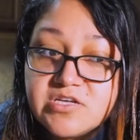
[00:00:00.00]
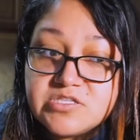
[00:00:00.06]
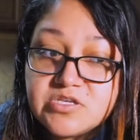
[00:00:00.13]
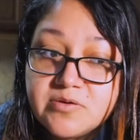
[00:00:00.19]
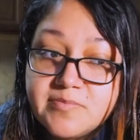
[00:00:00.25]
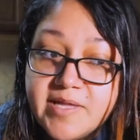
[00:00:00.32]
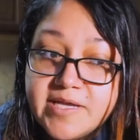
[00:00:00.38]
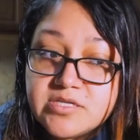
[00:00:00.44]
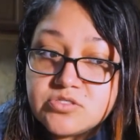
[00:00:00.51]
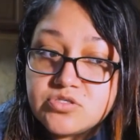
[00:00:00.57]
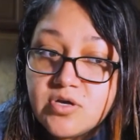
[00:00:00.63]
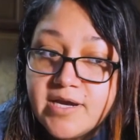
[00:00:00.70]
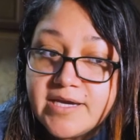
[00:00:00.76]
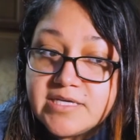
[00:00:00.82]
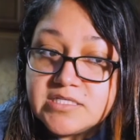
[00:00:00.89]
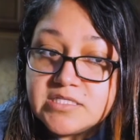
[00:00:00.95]
So I'm like
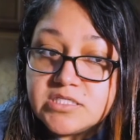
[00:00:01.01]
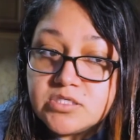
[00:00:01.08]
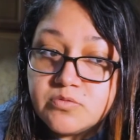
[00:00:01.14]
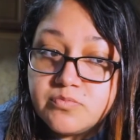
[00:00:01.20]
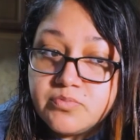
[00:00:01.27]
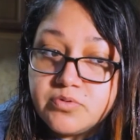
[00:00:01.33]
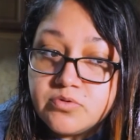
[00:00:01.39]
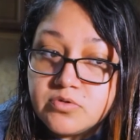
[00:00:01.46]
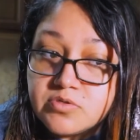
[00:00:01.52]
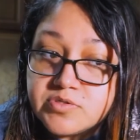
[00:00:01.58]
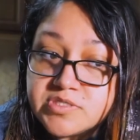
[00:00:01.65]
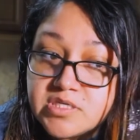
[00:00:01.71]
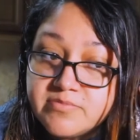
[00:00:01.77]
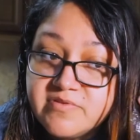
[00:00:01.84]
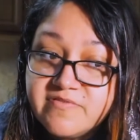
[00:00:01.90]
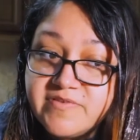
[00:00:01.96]
trying to pull
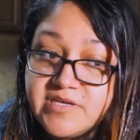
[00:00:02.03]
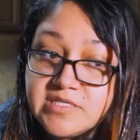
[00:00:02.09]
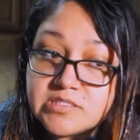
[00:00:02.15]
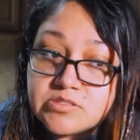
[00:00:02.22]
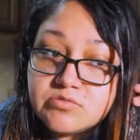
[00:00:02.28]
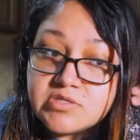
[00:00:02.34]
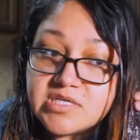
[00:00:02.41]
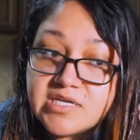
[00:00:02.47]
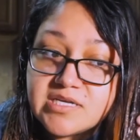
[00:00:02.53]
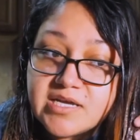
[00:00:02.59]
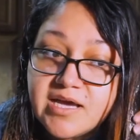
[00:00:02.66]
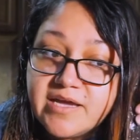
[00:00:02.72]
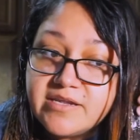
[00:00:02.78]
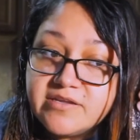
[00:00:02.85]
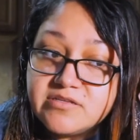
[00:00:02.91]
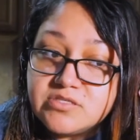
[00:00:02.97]
some of it so it can
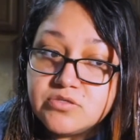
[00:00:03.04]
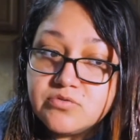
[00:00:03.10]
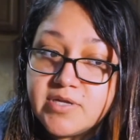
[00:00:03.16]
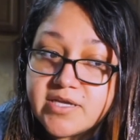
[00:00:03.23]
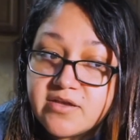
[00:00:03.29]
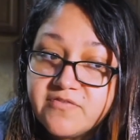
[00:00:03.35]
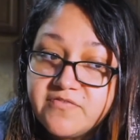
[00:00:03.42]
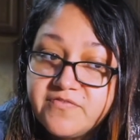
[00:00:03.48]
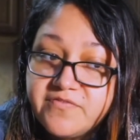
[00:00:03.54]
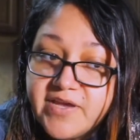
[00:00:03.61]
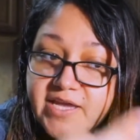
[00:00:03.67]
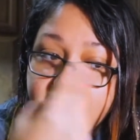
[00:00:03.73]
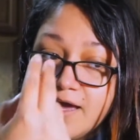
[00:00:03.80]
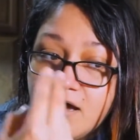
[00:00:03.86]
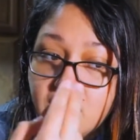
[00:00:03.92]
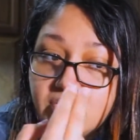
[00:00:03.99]
kind of do like a
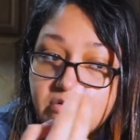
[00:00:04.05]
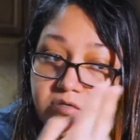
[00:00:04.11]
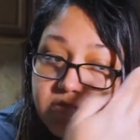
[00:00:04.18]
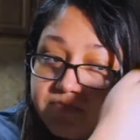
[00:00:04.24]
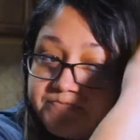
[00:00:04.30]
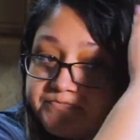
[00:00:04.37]
fade out,